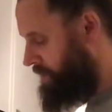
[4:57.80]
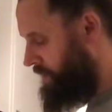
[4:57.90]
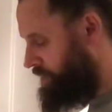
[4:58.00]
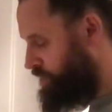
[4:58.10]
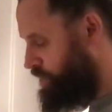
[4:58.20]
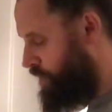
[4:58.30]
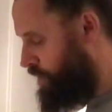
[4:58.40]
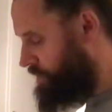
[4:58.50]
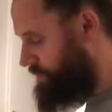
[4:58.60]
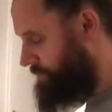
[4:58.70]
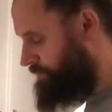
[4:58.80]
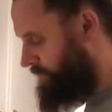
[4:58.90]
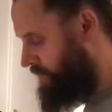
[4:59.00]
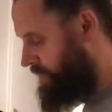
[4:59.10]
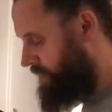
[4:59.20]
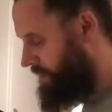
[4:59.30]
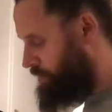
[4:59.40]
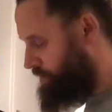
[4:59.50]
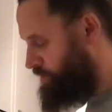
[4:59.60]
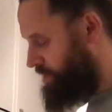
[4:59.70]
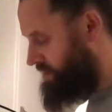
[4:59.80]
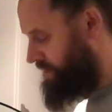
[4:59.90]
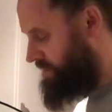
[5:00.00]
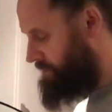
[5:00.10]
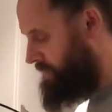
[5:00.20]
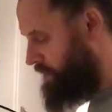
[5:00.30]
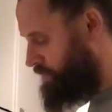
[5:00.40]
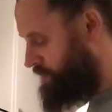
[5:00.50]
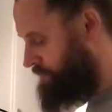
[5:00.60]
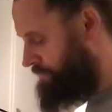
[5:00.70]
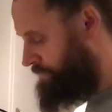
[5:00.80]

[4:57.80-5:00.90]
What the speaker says: get too hot. Literally just needs to melt.